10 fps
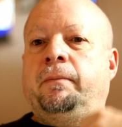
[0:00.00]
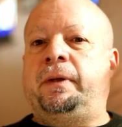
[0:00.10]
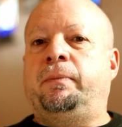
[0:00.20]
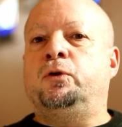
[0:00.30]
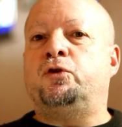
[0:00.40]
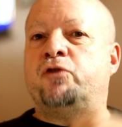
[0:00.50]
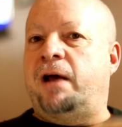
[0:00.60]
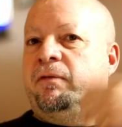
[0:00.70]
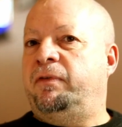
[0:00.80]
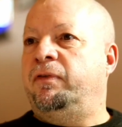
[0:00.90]
People who
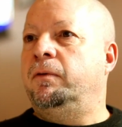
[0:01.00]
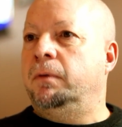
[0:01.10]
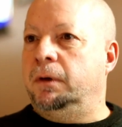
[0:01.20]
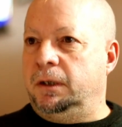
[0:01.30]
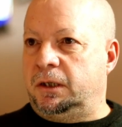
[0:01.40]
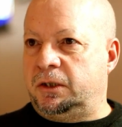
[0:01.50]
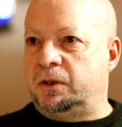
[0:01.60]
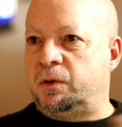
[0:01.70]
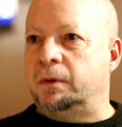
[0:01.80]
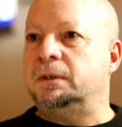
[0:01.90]
travel for work. So
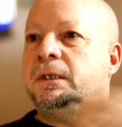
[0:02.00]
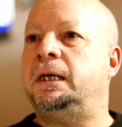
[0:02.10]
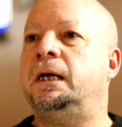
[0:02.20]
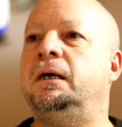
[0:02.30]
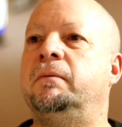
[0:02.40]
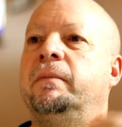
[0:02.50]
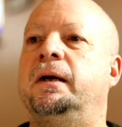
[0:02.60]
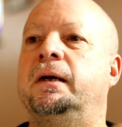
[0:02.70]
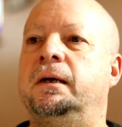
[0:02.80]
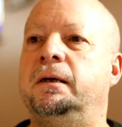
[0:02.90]
Swansea here and
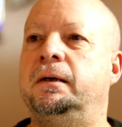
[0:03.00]
back,